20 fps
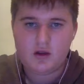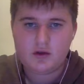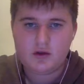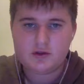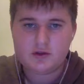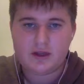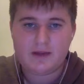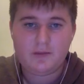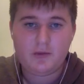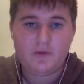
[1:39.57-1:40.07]

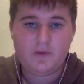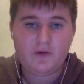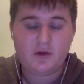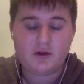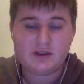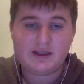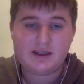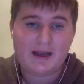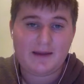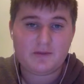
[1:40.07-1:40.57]
So then moving
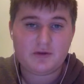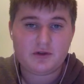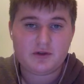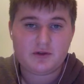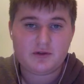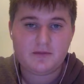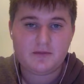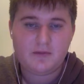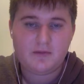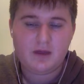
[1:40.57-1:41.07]
on to
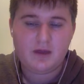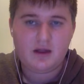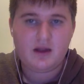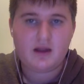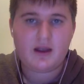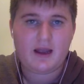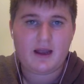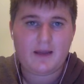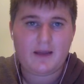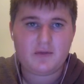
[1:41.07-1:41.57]
cameras.
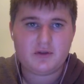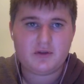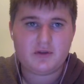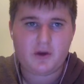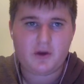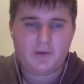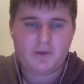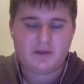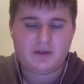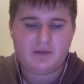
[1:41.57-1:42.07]
Cameras
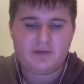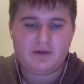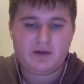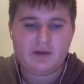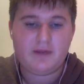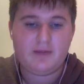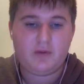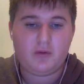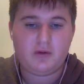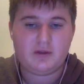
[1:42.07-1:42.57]
are obviously
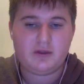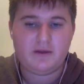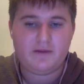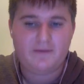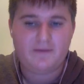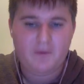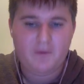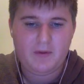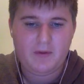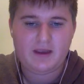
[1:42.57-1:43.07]
really important in
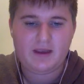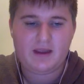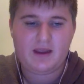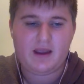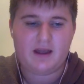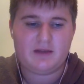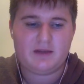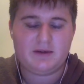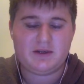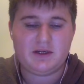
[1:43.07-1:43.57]
filmmaking,
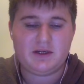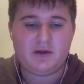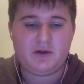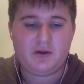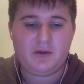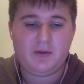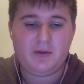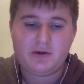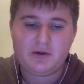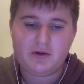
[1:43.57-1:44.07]
and especially
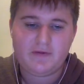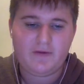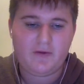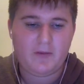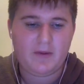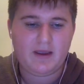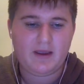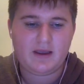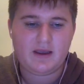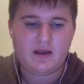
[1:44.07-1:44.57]
documentary
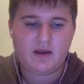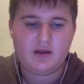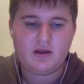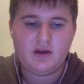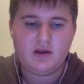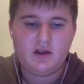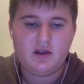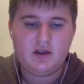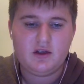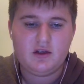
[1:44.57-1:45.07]
filmmaking,
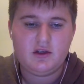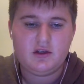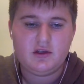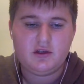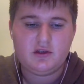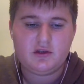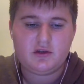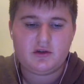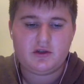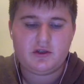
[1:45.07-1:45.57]

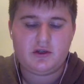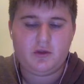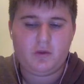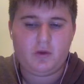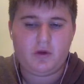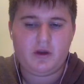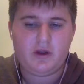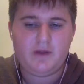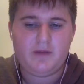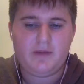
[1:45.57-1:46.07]
because you
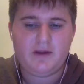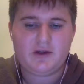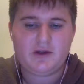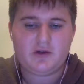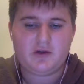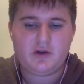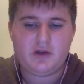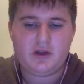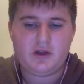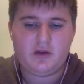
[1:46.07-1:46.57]
want to make
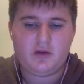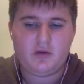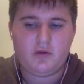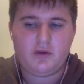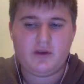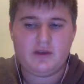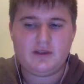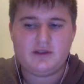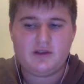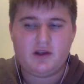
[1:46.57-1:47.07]
sure you can
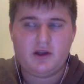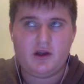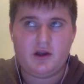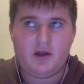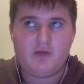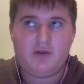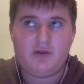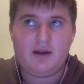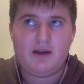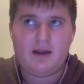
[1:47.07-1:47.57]
always
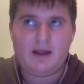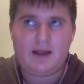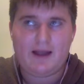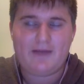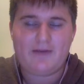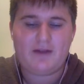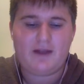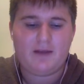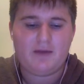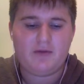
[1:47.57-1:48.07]

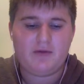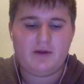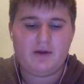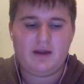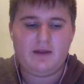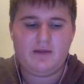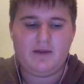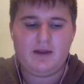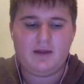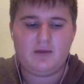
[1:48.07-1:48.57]
have a camera
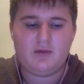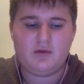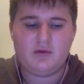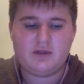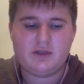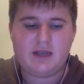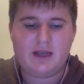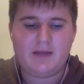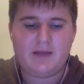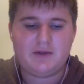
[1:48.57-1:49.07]
readily available
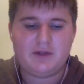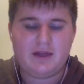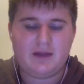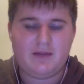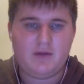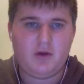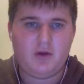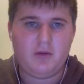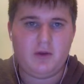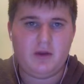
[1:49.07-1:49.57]
to capture that
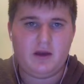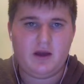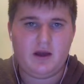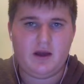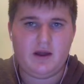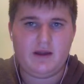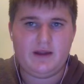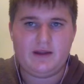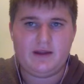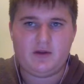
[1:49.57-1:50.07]
moment
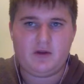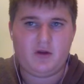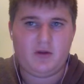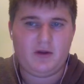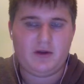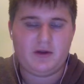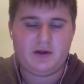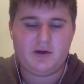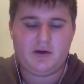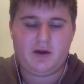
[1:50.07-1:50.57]
in that
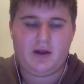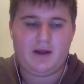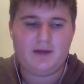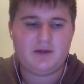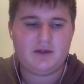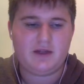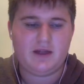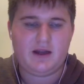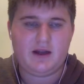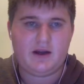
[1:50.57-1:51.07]
documentary or
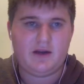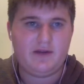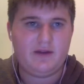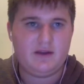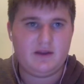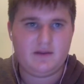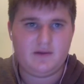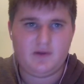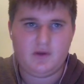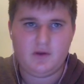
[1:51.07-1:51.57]
capture that kind of
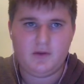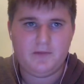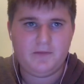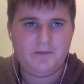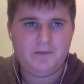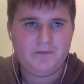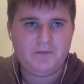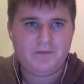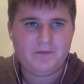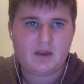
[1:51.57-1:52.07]
interview.
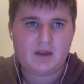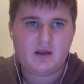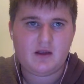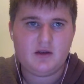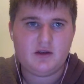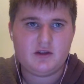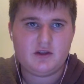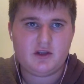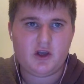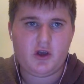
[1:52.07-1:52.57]

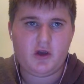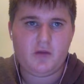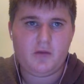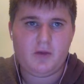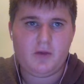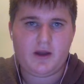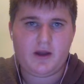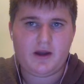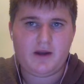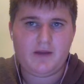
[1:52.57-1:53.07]
So
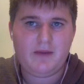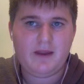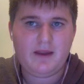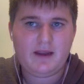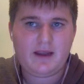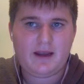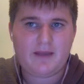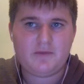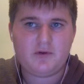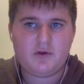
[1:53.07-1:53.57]
my kind of main
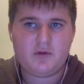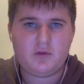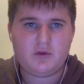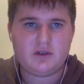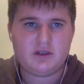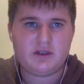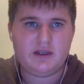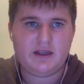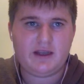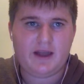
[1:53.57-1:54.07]
camera
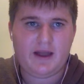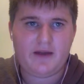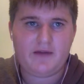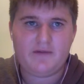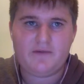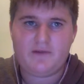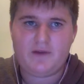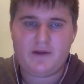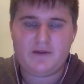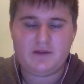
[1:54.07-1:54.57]
was the
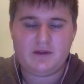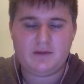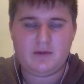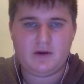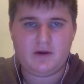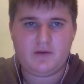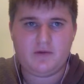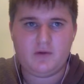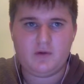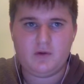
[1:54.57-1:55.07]
Canon 5D
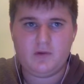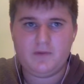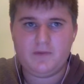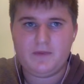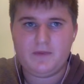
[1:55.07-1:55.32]
Mark IV.